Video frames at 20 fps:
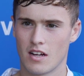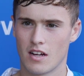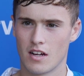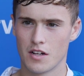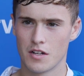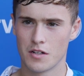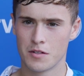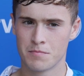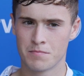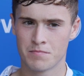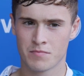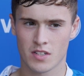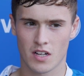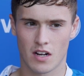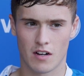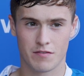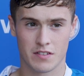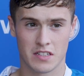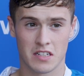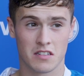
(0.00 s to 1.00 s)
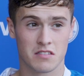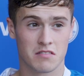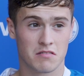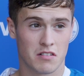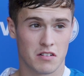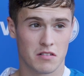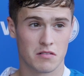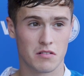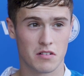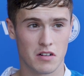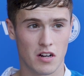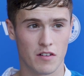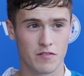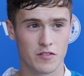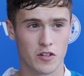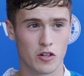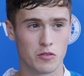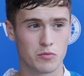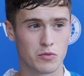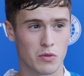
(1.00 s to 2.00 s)
I think I've
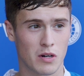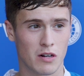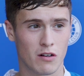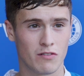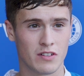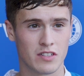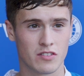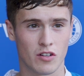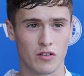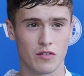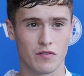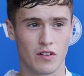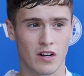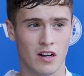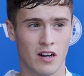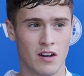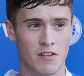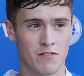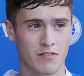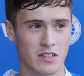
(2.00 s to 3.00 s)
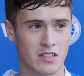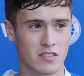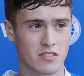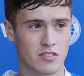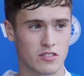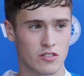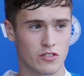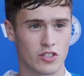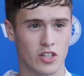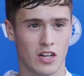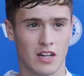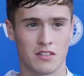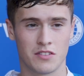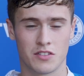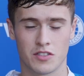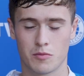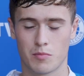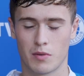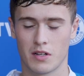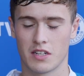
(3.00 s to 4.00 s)
coped well with it so far, and I think it's a good
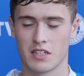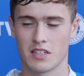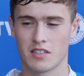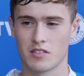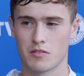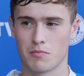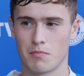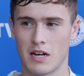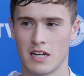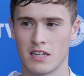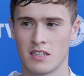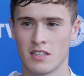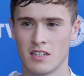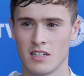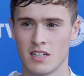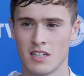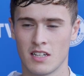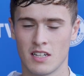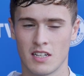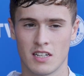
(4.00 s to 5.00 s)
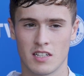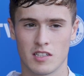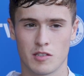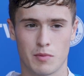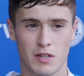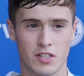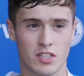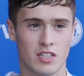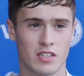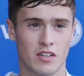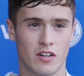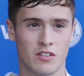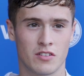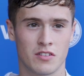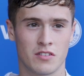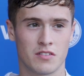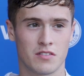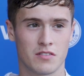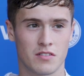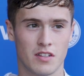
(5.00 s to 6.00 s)
challenge playing against men, especially
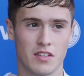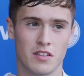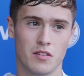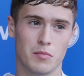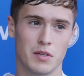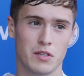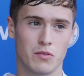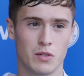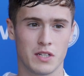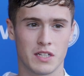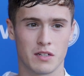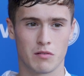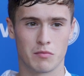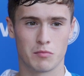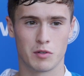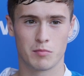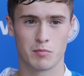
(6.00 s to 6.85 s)
in the midweek when